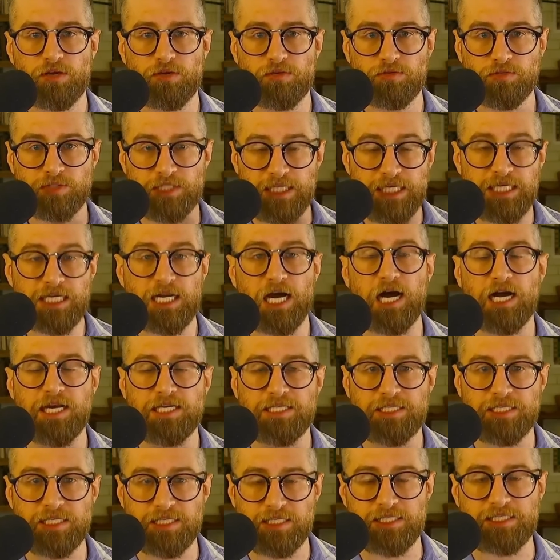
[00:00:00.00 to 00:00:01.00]
did
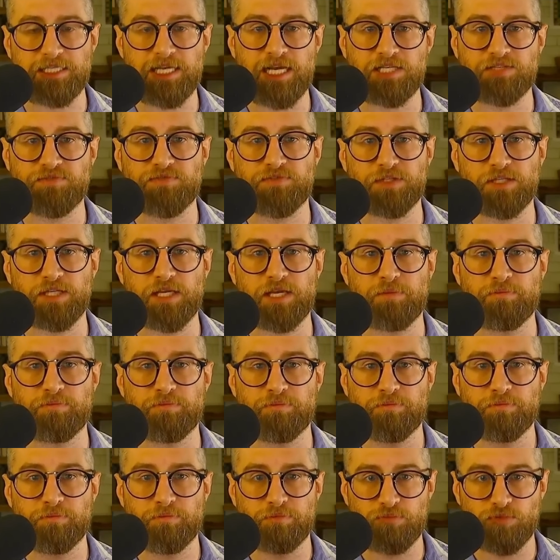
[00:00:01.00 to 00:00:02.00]
not successfully
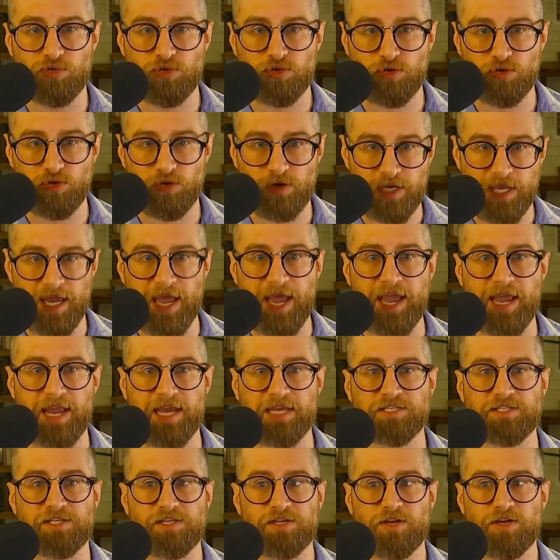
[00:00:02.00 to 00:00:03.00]

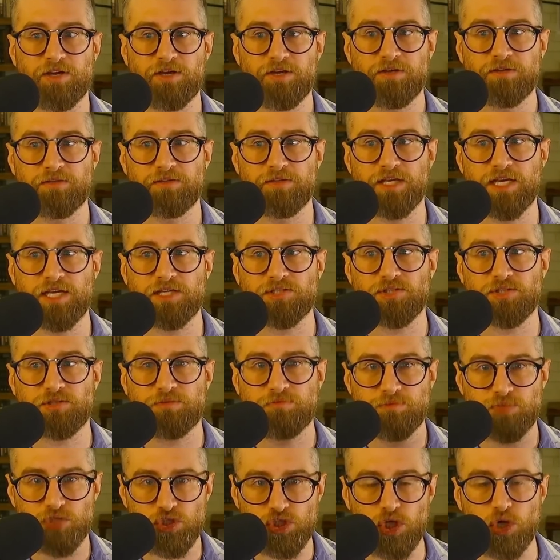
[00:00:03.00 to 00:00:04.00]
create this
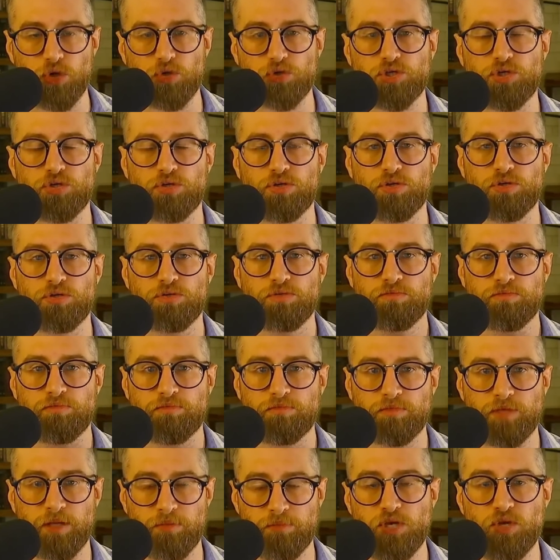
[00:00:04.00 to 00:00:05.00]
social
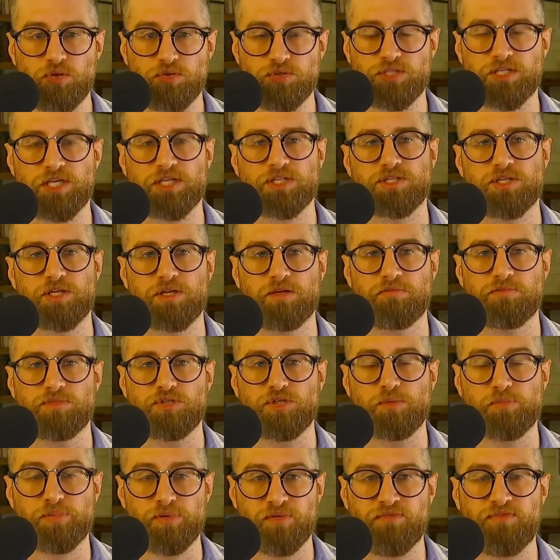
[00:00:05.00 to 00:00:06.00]
immune system
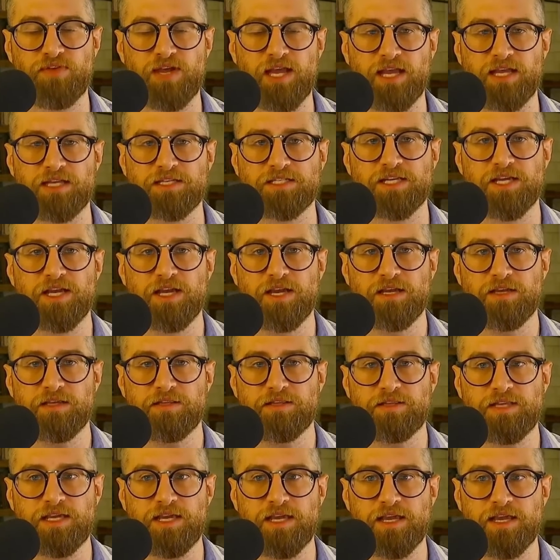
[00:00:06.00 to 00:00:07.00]
to prevent
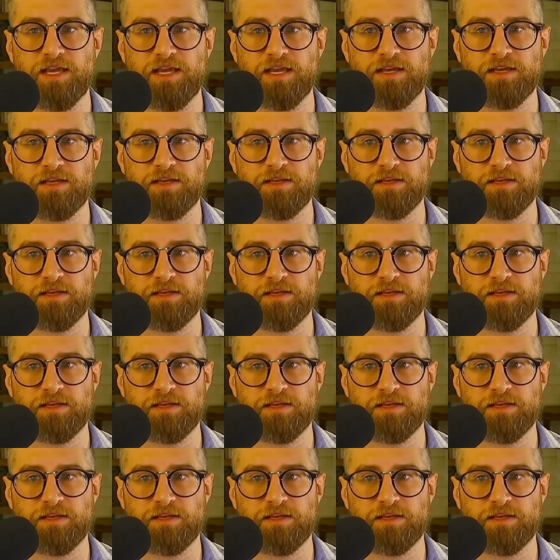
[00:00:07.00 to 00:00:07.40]
the